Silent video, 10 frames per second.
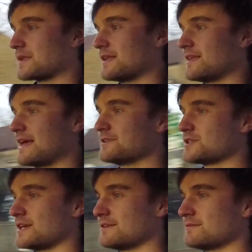The
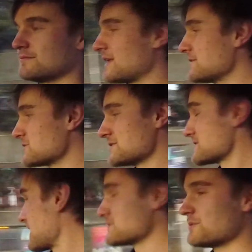
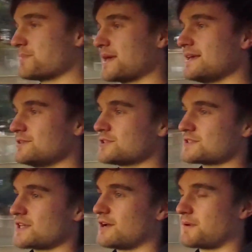engine's absolutely peach,
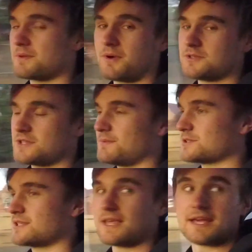so I probably won't do
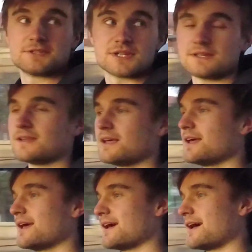much to the engine.
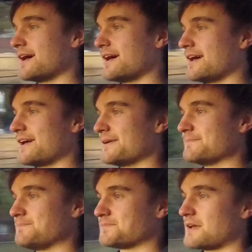
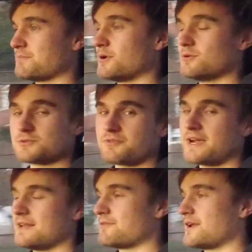It pulls
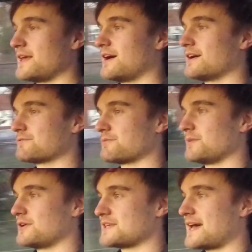really hard
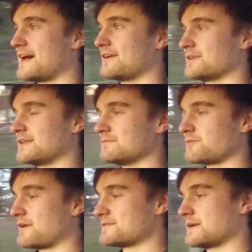from low down
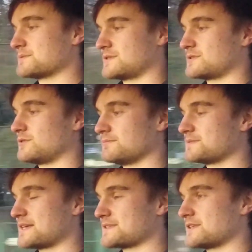and revs up to sort
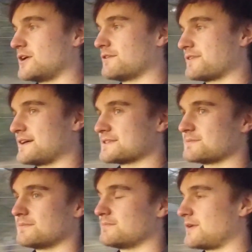of
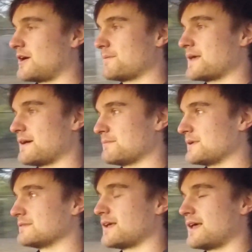6,500 RPM,
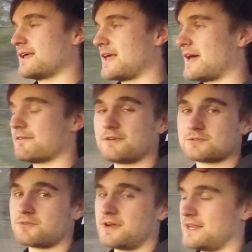and yeah, it
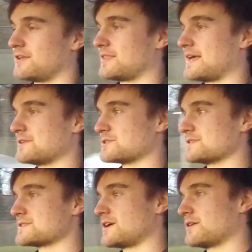feels really good, the
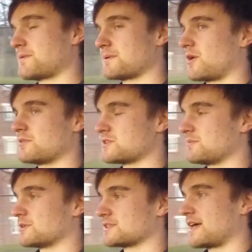engine, so I probably won't
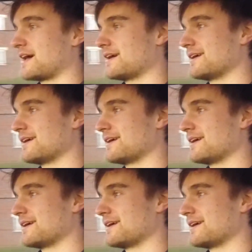do much there.